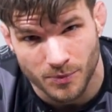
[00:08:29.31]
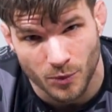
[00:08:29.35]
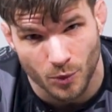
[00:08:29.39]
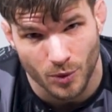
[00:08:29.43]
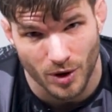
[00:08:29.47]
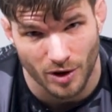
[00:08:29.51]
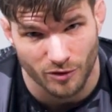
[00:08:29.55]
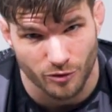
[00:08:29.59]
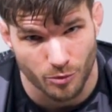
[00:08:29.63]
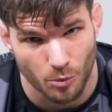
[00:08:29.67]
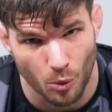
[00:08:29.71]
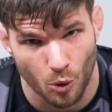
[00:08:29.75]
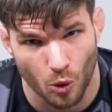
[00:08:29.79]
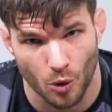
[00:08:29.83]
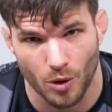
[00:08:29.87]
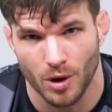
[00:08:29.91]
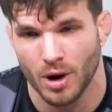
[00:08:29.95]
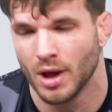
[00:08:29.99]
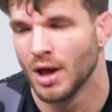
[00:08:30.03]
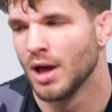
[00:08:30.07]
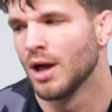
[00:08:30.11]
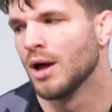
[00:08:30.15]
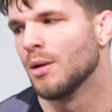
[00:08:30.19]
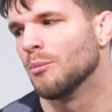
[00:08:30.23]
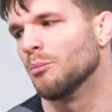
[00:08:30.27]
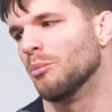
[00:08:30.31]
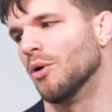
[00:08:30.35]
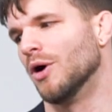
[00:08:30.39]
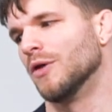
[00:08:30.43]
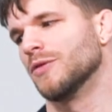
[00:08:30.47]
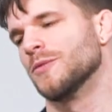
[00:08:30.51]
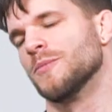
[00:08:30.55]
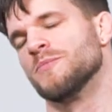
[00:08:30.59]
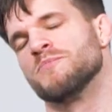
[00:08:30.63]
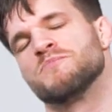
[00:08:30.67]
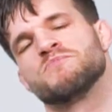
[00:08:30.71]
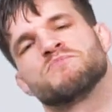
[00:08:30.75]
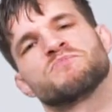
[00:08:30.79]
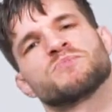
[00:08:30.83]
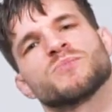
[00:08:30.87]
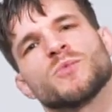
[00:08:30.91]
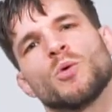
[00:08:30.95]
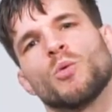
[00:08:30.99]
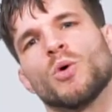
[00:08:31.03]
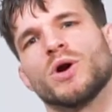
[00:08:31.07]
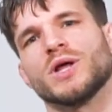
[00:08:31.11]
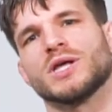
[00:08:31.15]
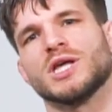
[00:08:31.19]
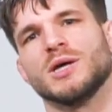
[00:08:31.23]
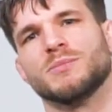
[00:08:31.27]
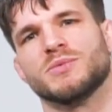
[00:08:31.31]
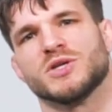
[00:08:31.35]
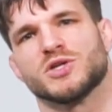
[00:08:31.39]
We have more, but I wanna keep